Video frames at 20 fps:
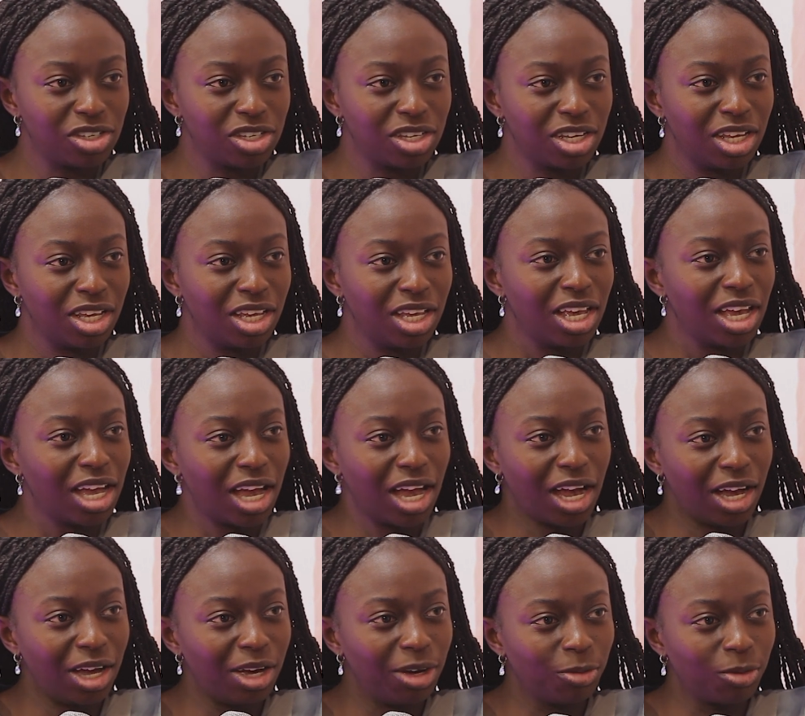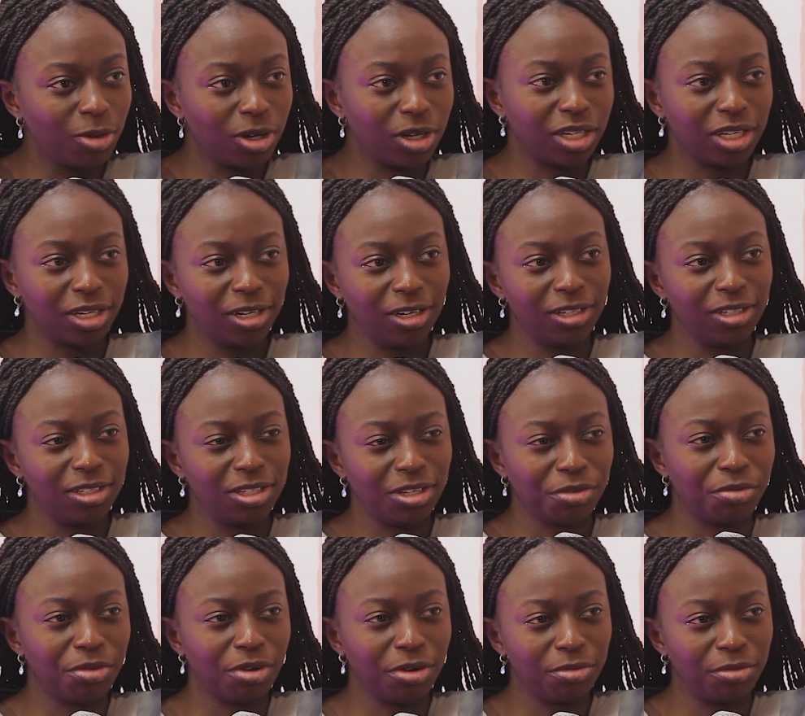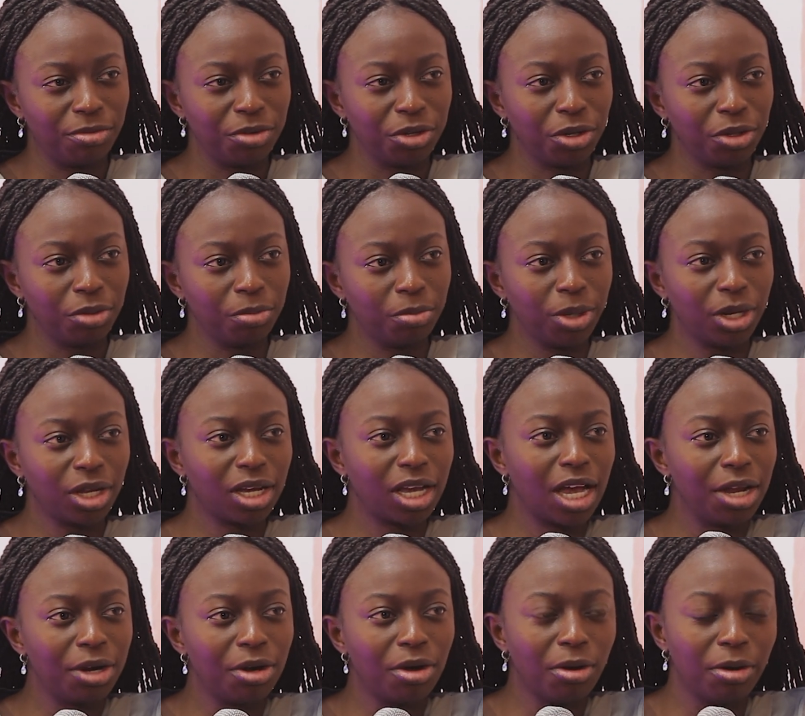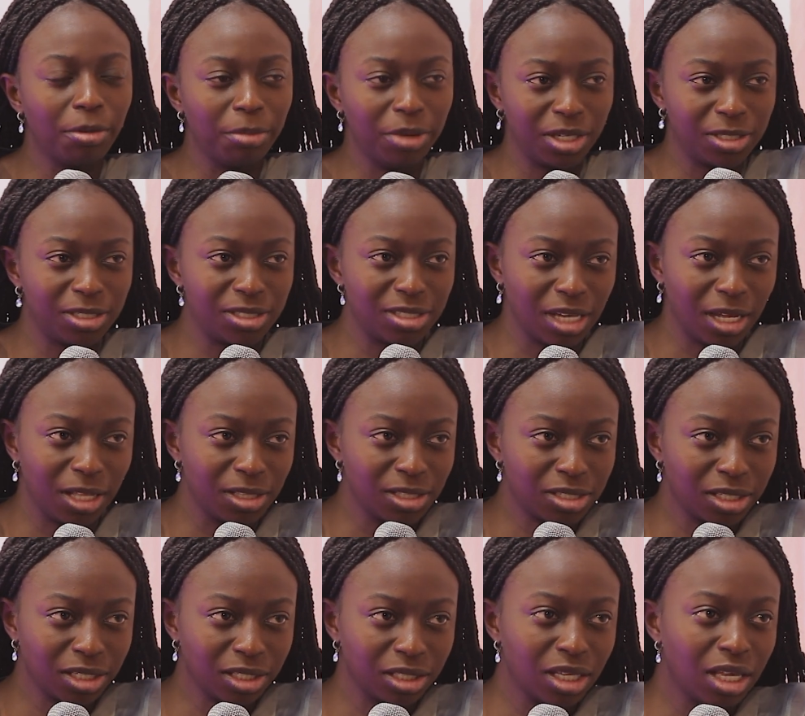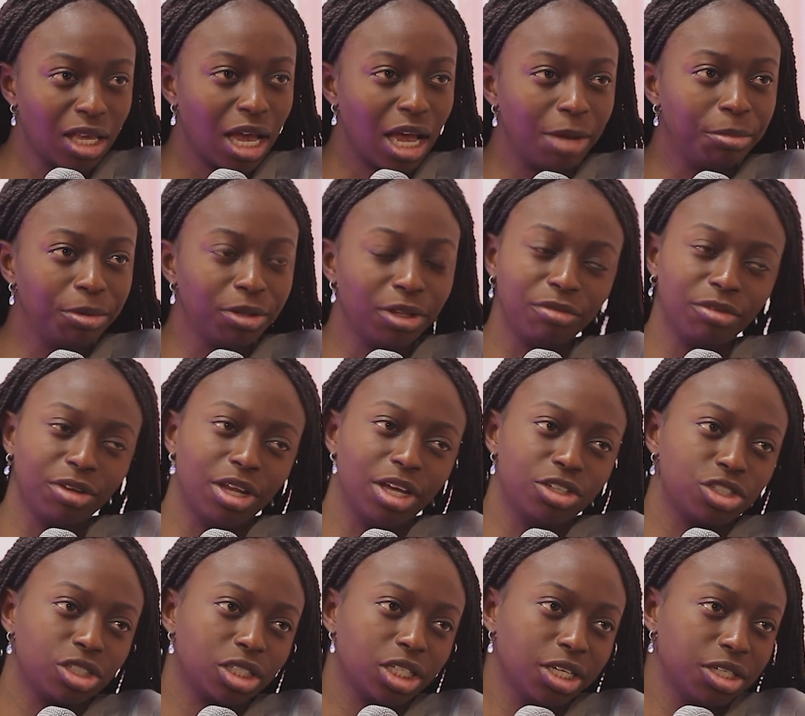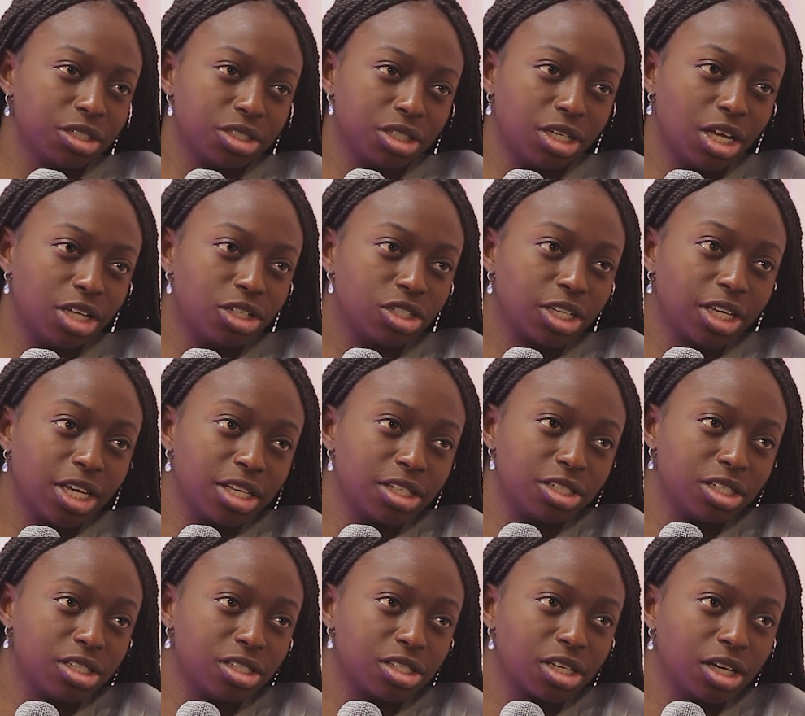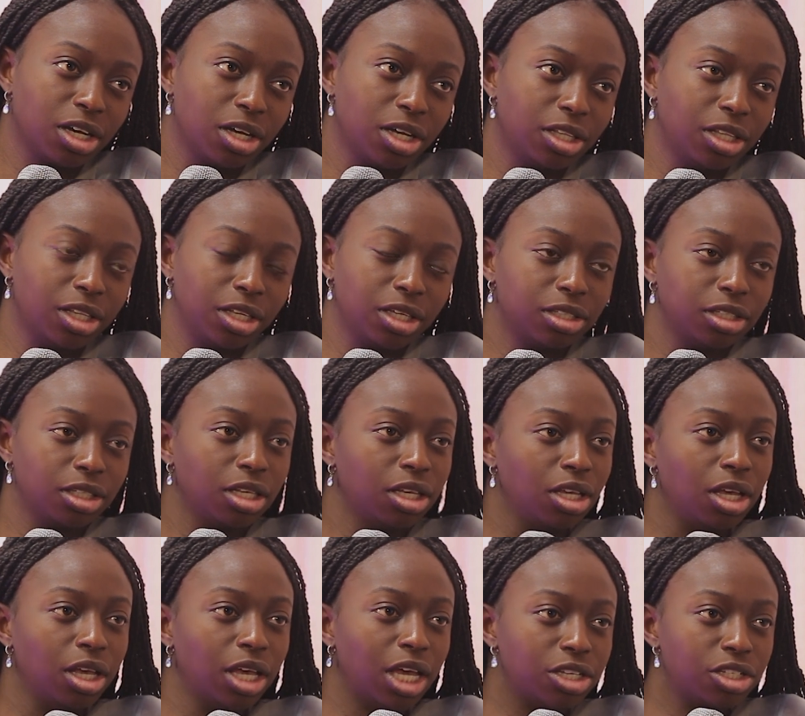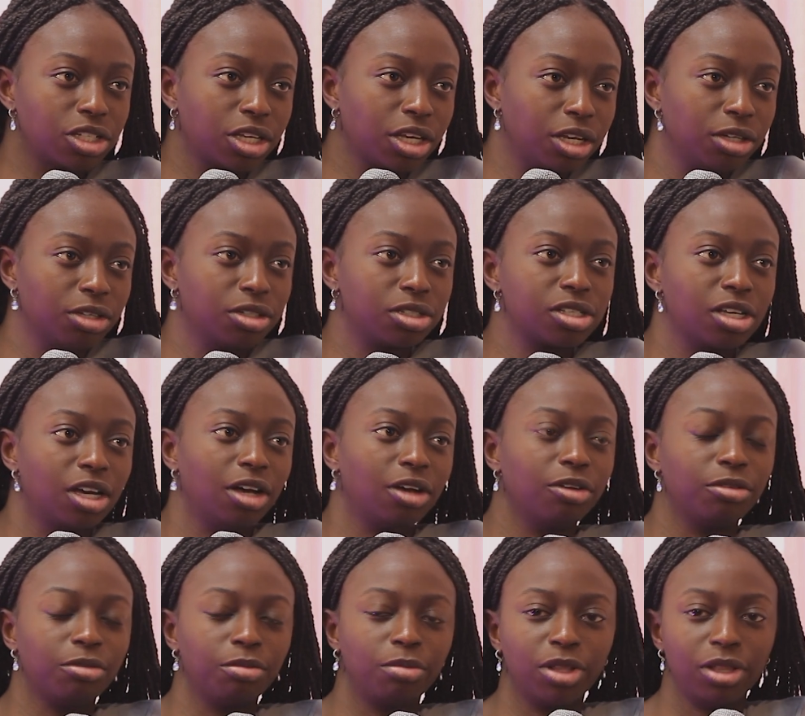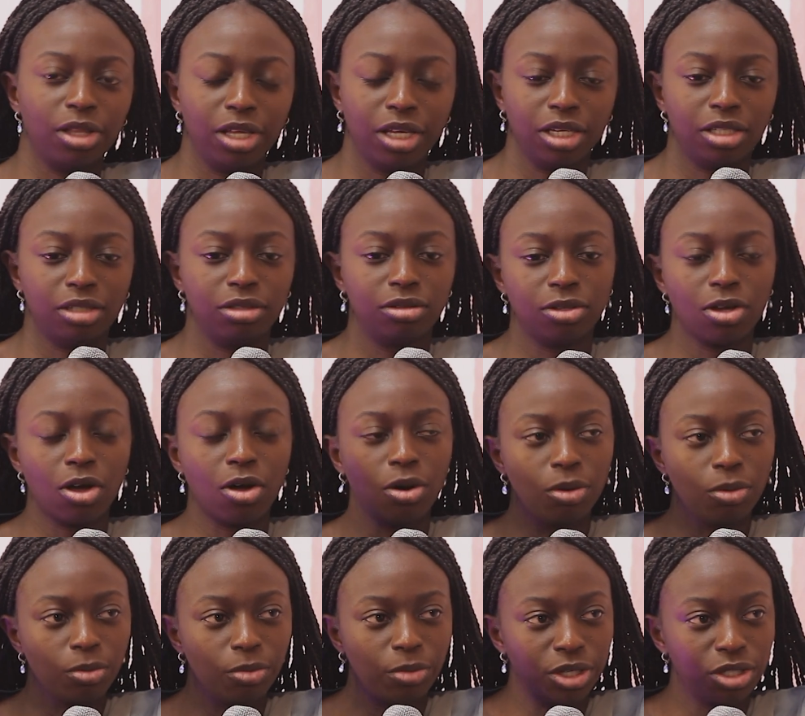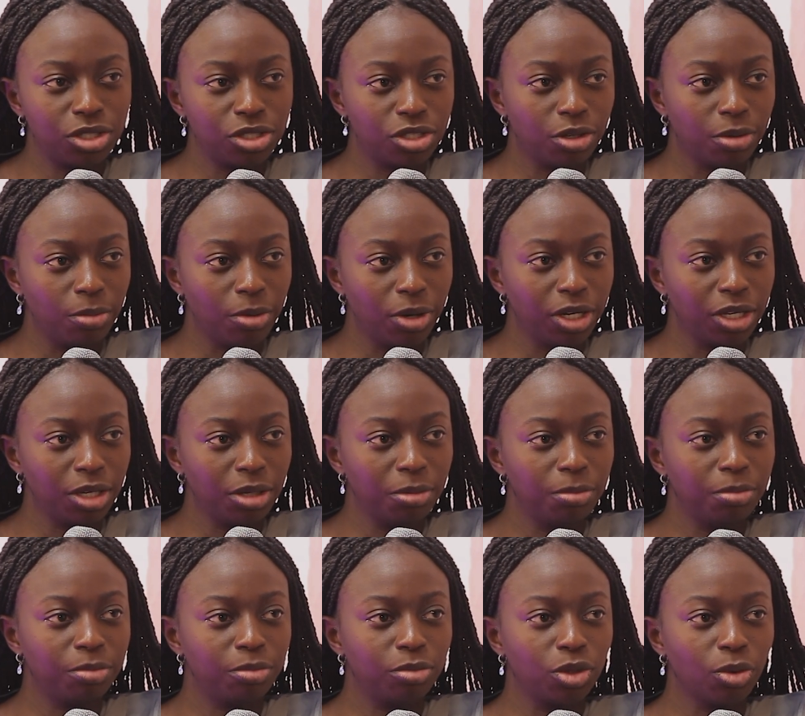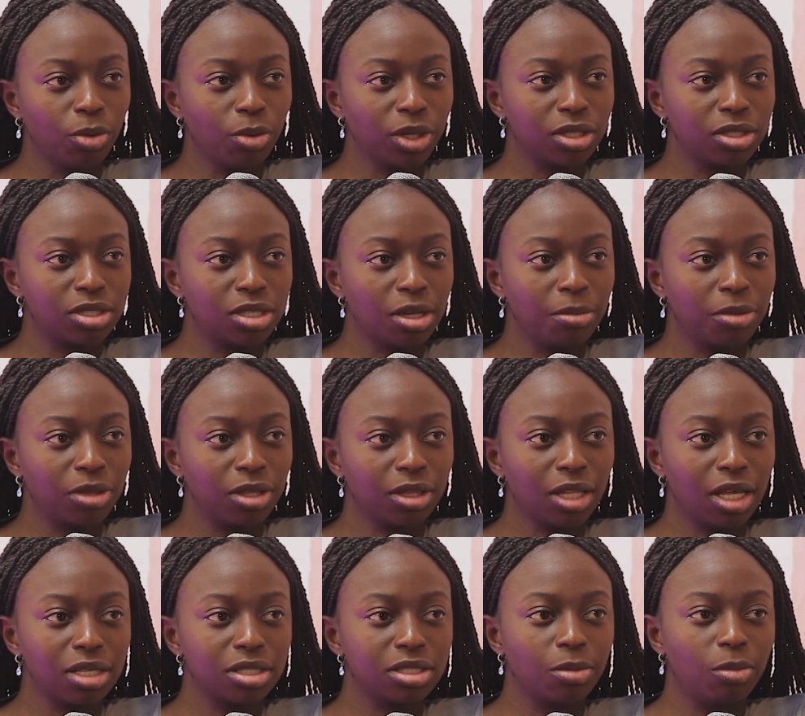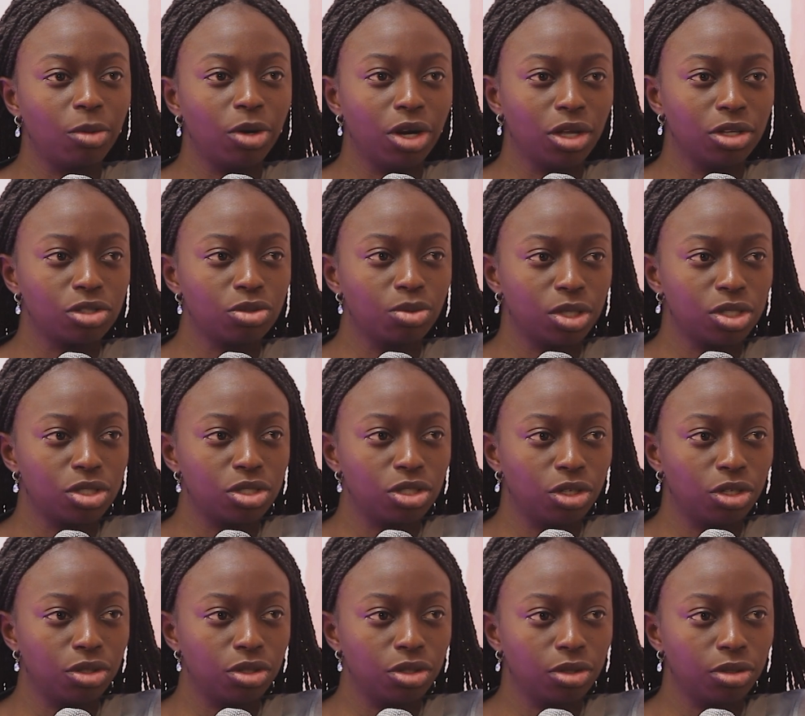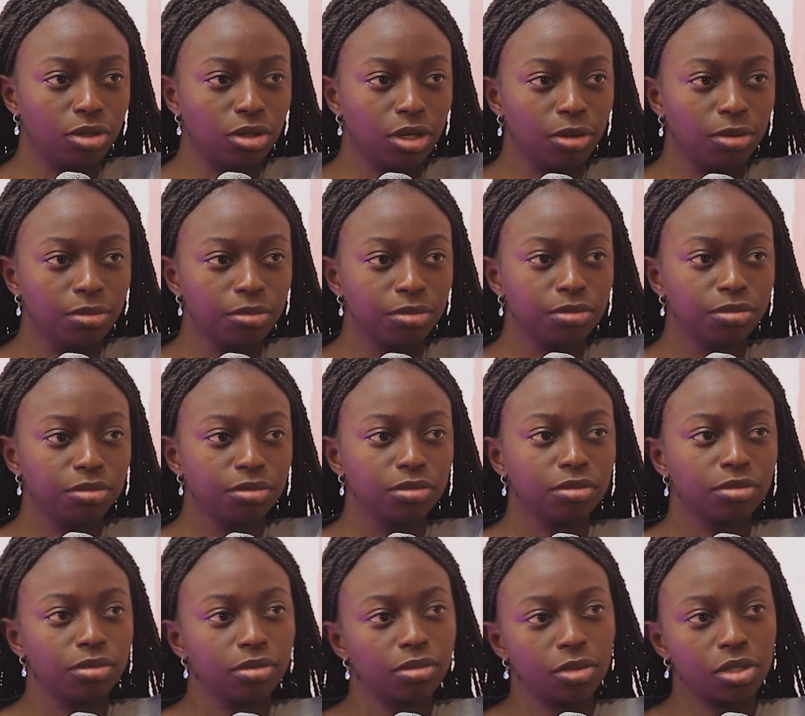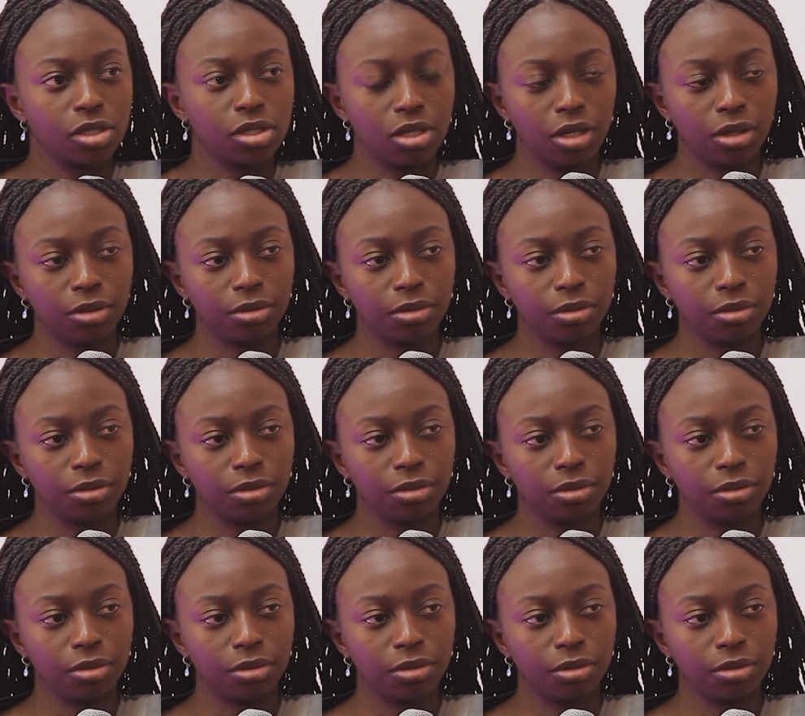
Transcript: Oh, wow. I work in a different field, but yeah. it kind of all makes sense. Like, I believe in education. Education yes. is good. Like, educate yourself, but like, don't waste your money doing something that someone else wants you to do, you know? Mm-hmm. So.